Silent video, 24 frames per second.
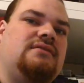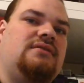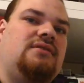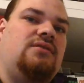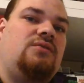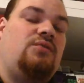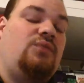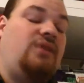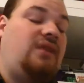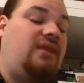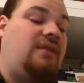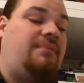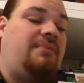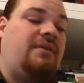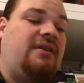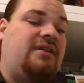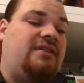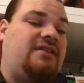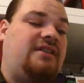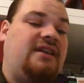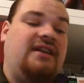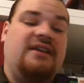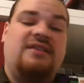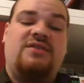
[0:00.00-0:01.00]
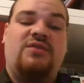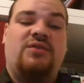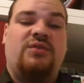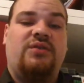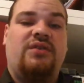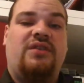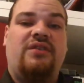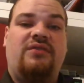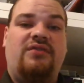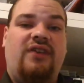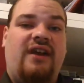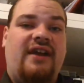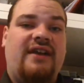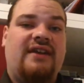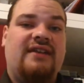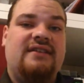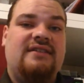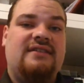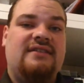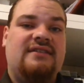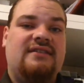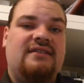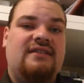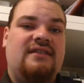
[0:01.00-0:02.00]
when the party had told the dragon
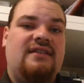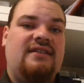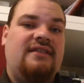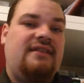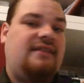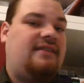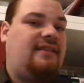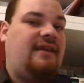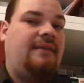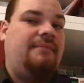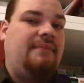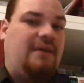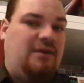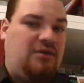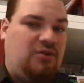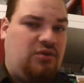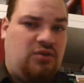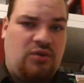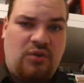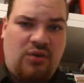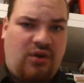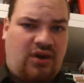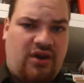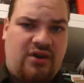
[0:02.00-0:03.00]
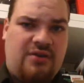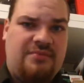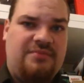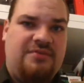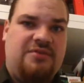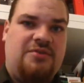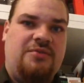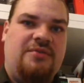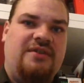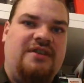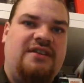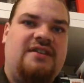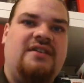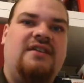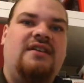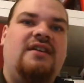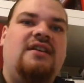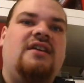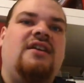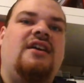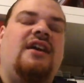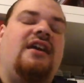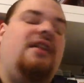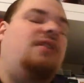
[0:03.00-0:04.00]
that they meant no harm to it
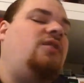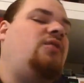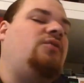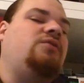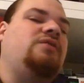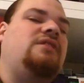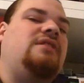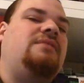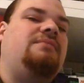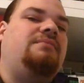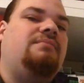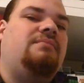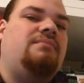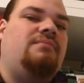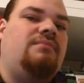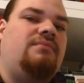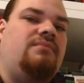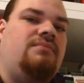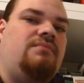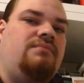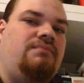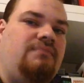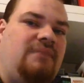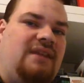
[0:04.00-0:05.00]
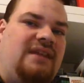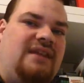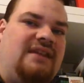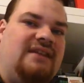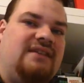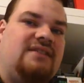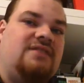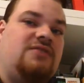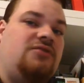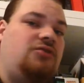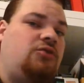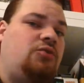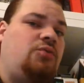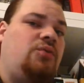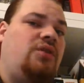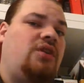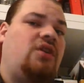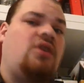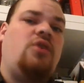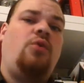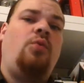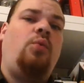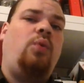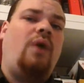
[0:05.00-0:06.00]
and only meant to
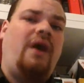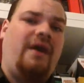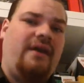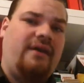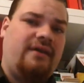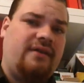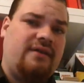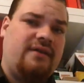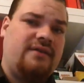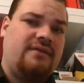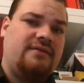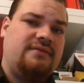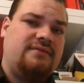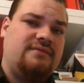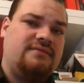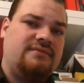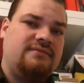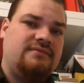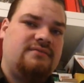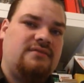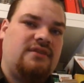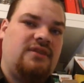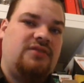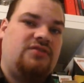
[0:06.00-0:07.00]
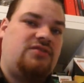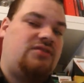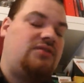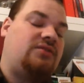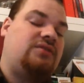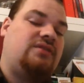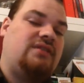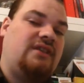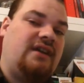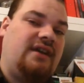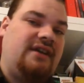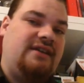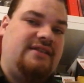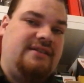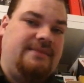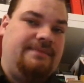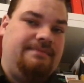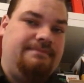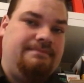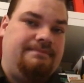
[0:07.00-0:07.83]
acquire a certain item.